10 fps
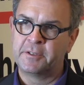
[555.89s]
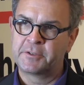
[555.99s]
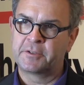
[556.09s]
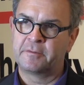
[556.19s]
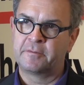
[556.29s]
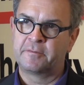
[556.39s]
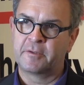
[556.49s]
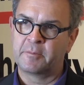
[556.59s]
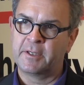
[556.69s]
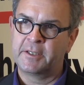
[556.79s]
units of
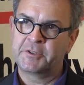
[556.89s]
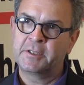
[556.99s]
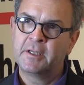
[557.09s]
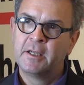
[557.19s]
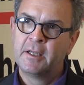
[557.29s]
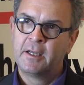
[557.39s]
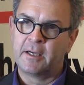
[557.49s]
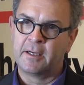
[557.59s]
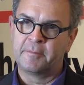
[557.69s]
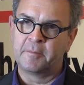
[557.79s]
affordable housing
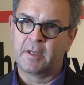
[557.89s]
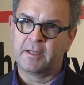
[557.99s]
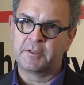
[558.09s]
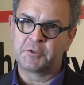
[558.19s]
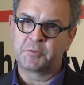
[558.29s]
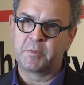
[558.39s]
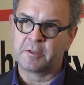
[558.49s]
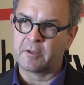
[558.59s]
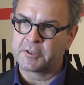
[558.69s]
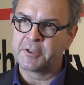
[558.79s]
um, uh, has
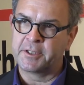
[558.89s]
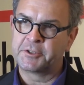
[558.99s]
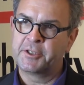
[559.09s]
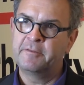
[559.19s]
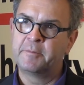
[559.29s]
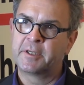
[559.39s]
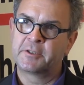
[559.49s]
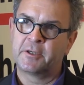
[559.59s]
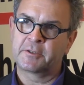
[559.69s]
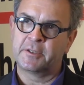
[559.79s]
been largely achieved, but
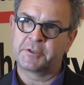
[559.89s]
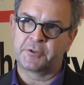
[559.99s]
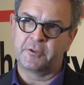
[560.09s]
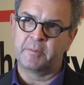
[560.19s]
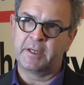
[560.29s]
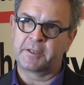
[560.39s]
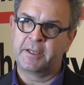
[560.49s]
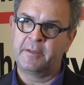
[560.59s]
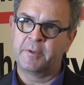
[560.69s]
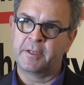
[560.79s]
it talked also about
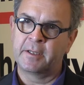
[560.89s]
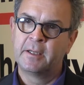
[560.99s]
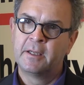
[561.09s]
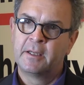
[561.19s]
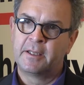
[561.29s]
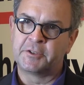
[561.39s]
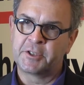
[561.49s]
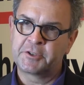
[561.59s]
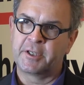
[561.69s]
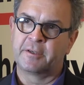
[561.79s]
keeping
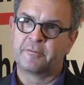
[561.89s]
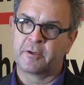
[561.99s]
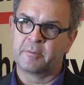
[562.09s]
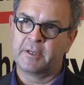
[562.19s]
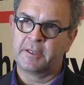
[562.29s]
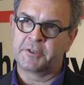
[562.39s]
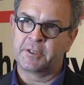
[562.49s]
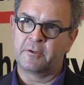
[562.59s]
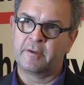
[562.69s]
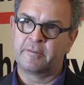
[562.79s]
existing affordable
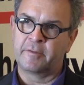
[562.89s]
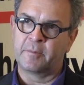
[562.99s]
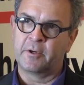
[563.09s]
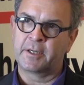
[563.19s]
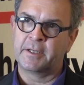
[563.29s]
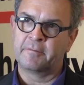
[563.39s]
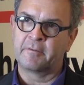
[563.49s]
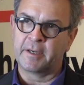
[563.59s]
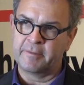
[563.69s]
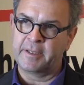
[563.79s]
housing off of the market,
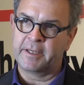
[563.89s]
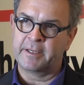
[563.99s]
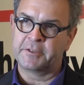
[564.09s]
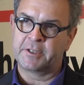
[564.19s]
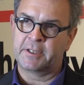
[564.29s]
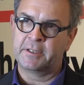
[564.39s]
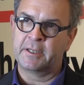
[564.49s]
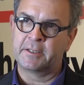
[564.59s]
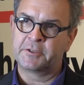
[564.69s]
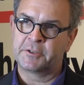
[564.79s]
renovating housing and
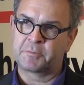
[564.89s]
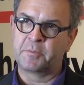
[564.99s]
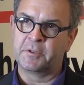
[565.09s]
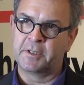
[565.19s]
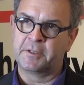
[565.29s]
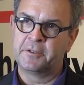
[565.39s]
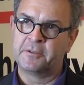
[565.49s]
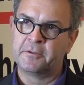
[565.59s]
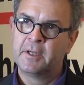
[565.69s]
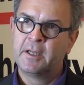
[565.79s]
not just building new.